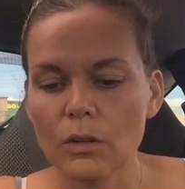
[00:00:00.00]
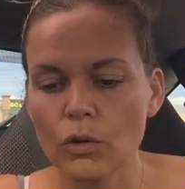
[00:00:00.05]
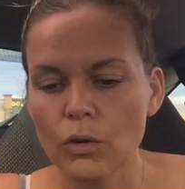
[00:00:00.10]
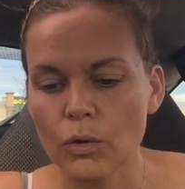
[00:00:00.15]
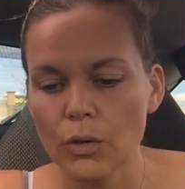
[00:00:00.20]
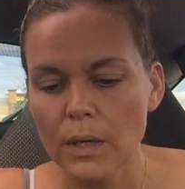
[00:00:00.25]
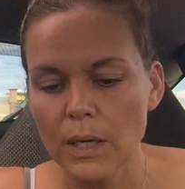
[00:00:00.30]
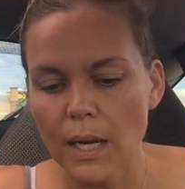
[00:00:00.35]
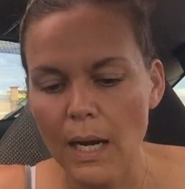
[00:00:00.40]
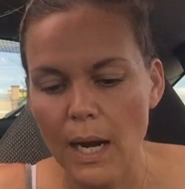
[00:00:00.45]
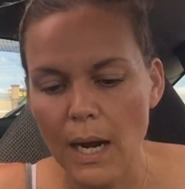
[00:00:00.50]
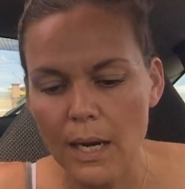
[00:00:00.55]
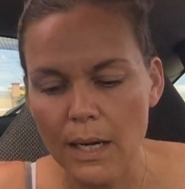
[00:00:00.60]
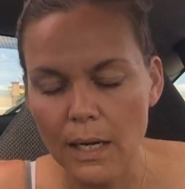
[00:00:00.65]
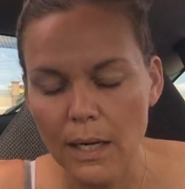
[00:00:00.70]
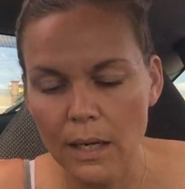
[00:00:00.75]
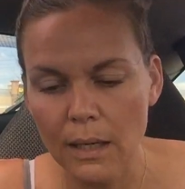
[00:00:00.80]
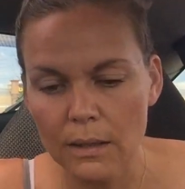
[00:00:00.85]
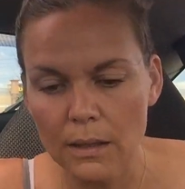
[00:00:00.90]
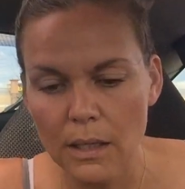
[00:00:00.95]

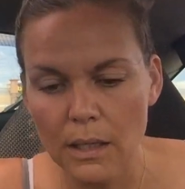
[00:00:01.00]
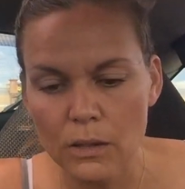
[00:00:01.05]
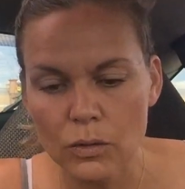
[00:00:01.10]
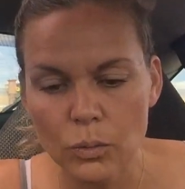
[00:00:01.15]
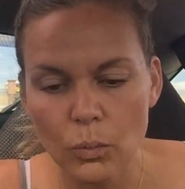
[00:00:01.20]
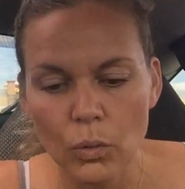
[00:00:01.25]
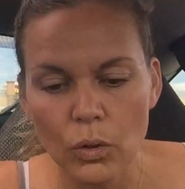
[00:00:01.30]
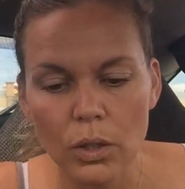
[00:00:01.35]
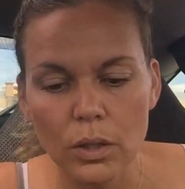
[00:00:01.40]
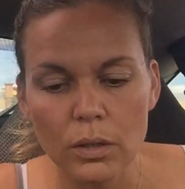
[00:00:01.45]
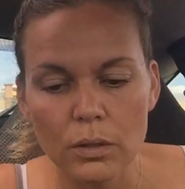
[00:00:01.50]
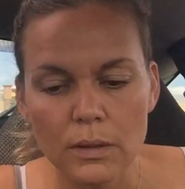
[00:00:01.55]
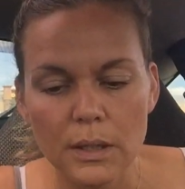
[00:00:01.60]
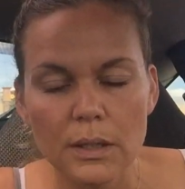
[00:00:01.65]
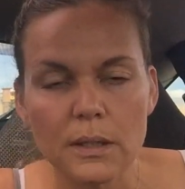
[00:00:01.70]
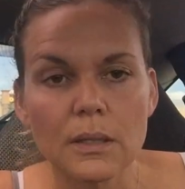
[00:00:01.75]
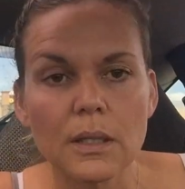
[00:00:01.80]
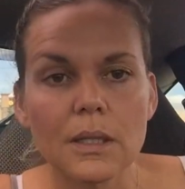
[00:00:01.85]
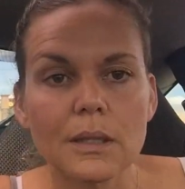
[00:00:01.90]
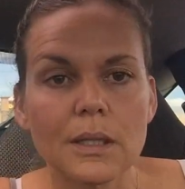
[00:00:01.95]
creating this world
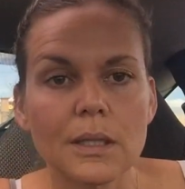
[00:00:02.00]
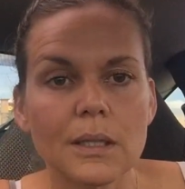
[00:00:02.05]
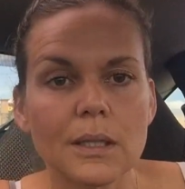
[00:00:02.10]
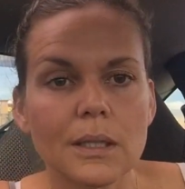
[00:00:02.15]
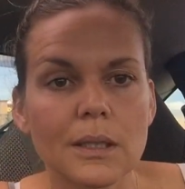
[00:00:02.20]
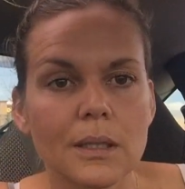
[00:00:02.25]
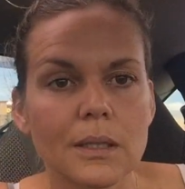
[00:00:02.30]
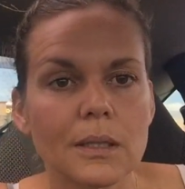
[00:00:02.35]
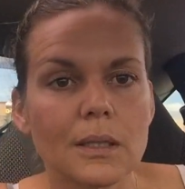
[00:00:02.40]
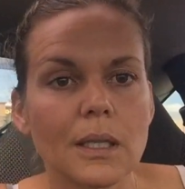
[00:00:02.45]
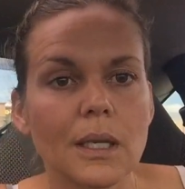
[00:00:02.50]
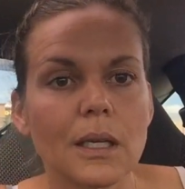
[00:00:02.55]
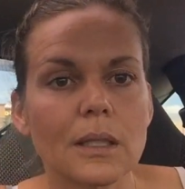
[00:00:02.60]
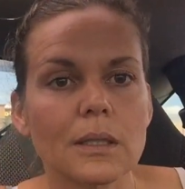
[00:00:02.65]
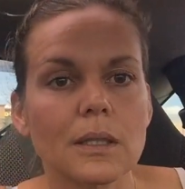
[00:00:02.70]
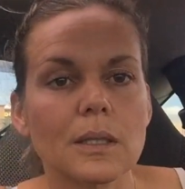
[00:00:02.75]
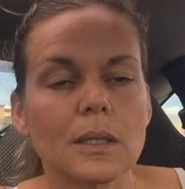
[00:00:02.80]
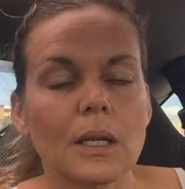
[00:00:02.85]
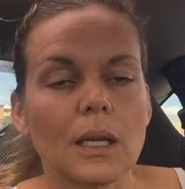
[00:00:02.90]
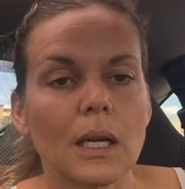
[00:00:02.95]
that doesn't
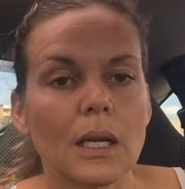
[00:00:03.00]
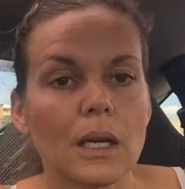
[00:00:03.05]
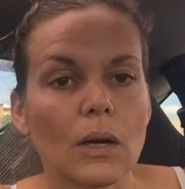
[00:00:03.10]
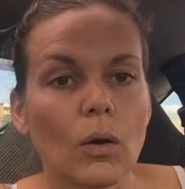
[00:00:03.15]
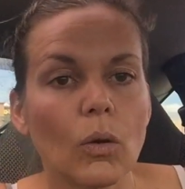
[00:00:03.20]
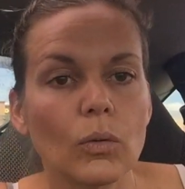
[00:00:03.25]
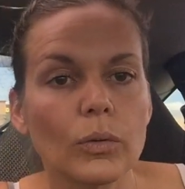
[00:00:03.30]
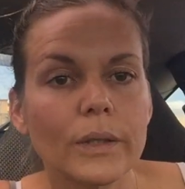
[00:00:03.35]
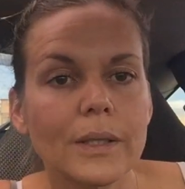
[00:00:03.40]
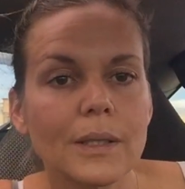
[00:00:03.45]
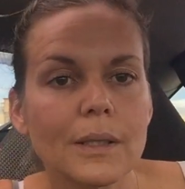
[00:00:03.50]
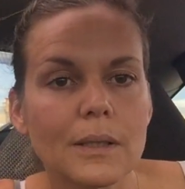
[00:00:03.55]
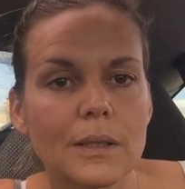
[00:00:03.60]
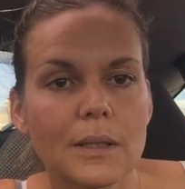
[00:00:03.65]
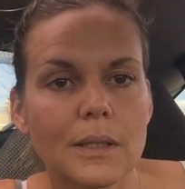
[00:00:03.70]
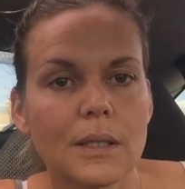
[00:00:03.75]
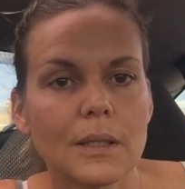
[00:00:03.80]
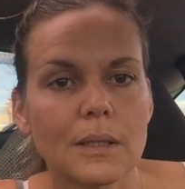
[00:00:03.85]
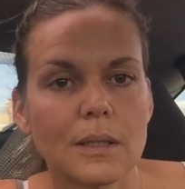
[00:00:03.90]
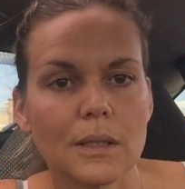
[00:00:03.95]
exist and it only
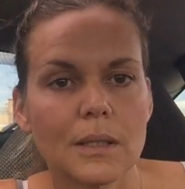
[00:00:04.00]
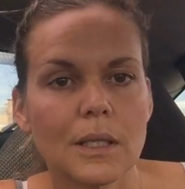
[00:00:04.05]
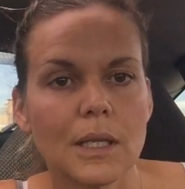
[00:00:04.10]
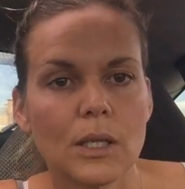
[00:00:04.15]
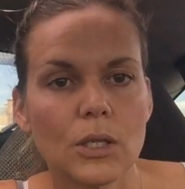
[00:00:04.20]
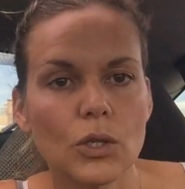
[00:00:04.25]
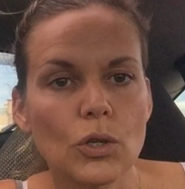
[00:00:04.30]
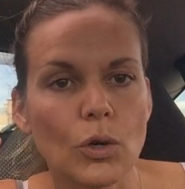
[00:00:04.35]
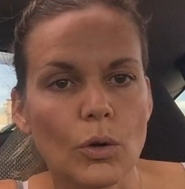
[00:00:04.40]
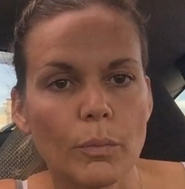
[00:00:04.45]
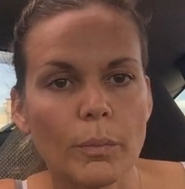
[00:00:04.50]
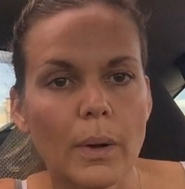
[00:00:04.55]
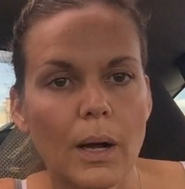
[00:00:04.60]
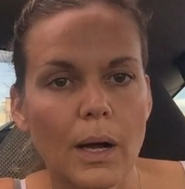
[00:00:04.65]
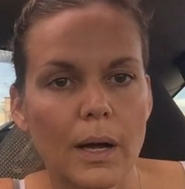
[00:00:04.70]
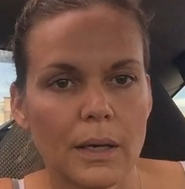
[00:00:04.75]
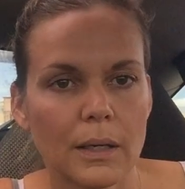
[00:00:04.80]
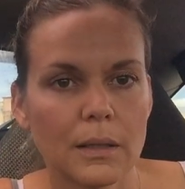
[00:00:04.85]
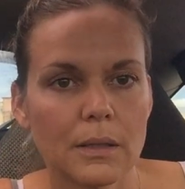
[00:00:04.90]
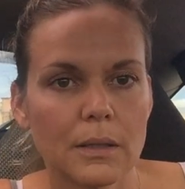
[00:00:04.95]
exists in your
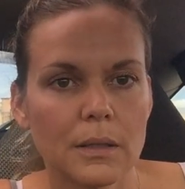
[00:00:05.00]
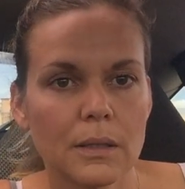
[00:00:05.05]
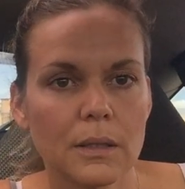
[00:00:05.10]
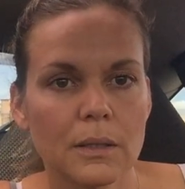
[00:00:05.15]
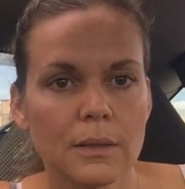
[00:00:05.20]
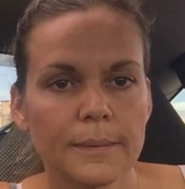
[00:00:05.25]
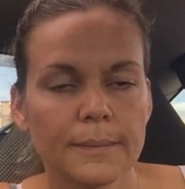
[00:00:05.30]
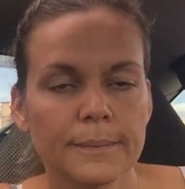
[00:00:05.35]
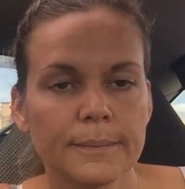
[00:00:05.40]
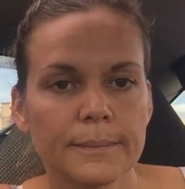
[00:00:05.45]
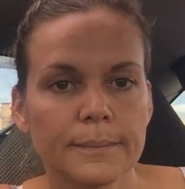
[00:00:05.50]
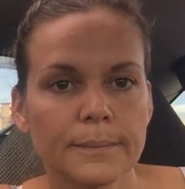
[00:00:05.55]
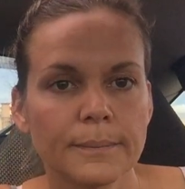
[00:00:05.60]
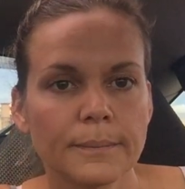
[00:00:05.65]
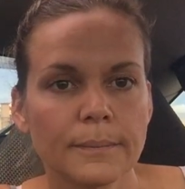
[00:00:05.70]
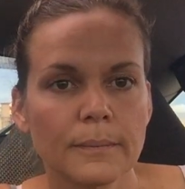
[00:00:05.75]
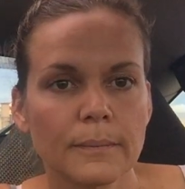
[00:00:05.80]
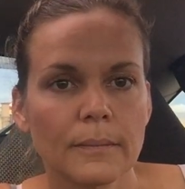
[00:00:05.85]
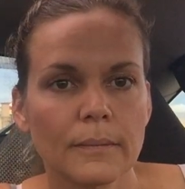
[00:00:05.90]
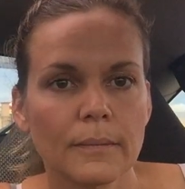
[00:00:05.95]
mind.
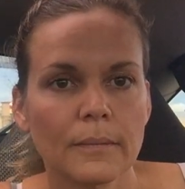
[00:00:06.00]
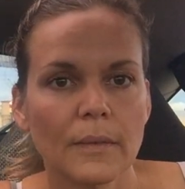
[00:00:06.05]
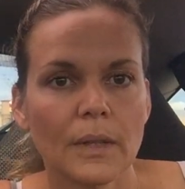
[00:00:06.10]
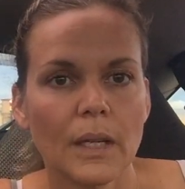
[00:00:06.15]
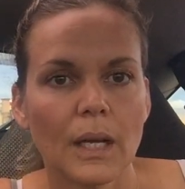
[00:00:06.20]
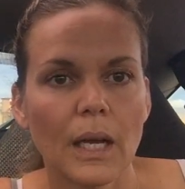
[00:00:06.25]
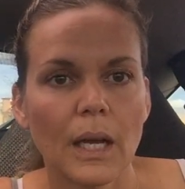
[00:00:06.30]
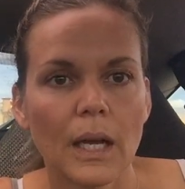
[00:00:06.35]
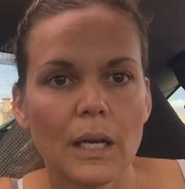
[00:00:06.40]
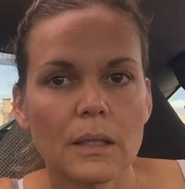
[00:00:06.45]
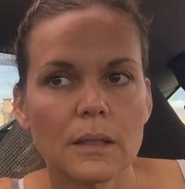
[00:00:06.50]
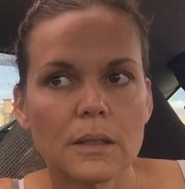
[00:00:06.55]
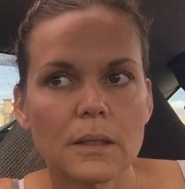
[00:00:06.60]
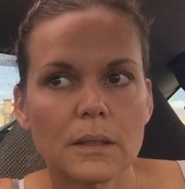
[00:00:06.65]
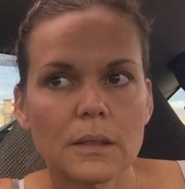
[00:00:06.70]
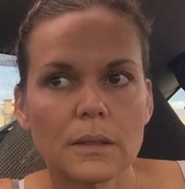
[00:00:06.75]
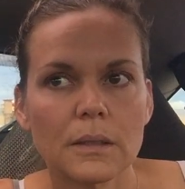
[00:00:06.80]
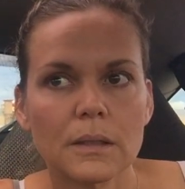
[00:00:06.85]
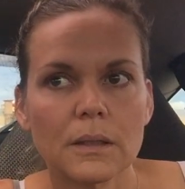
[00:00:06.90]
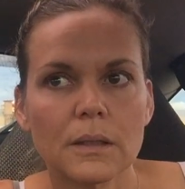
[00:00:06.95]
And
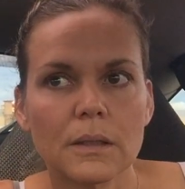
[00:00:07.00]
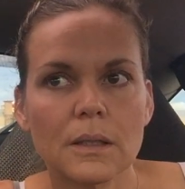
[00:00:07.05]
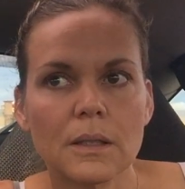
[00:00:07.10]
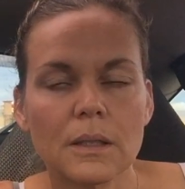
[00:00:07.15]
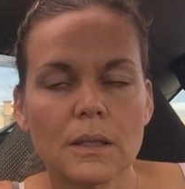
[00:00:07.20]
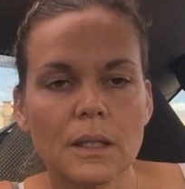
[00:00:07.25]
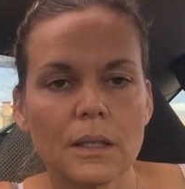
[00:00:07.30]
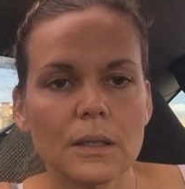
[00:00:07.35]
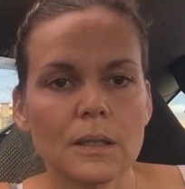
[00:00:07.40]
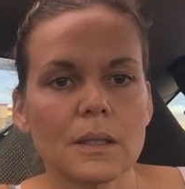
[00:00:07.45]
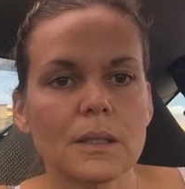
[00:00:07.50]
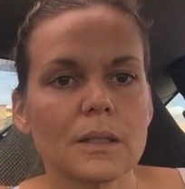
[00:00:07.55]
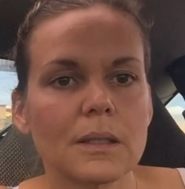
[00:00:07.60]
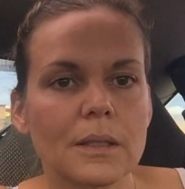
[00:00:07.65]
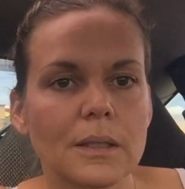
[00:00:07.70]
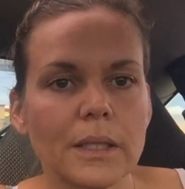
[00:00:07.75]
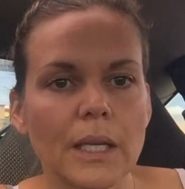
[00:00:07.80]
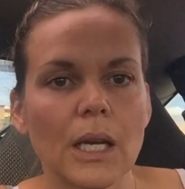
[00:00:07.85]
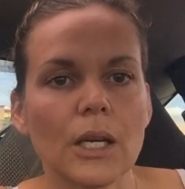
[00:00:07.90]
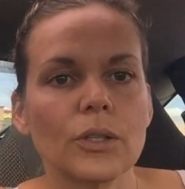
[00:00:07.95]
this is
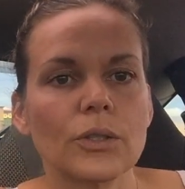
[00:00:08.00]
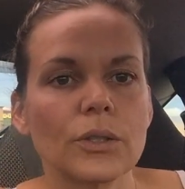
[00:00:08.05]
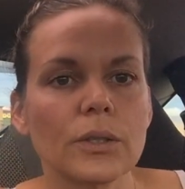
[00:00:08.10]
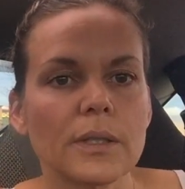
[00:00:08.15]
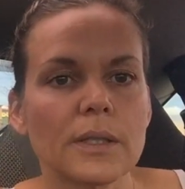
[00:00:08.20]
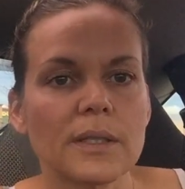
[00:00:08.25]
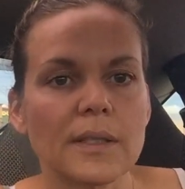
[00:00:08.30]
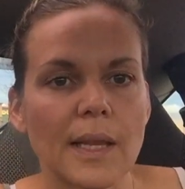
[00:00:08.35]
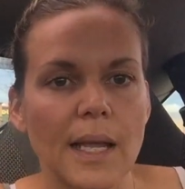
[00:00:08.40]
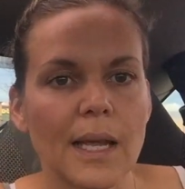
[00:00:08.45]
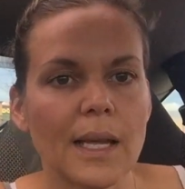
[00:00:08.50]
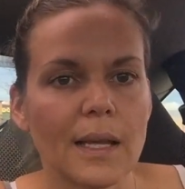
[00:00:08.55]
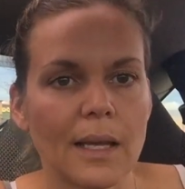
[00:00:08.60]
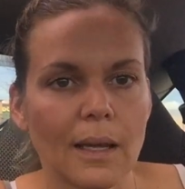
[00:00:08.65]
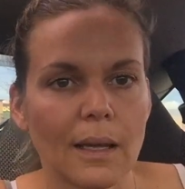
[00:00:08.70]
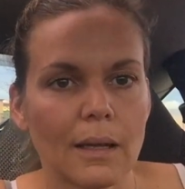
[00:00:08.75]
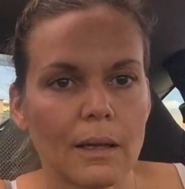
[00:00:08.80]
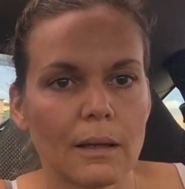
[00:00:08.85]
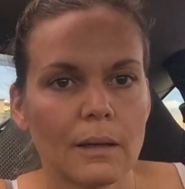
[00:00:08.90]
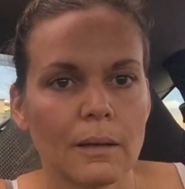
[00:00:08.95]
dangerous
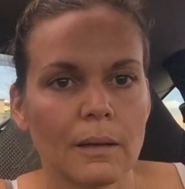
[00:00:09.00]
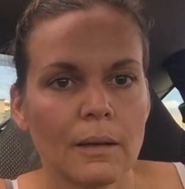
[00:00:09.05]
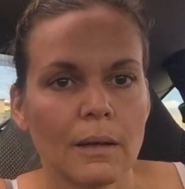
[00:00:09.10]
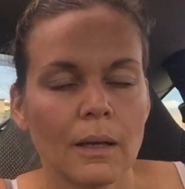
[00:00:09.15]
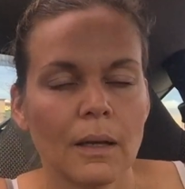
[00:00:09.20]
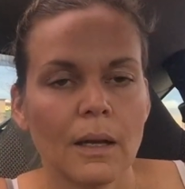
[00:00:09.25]
thinking.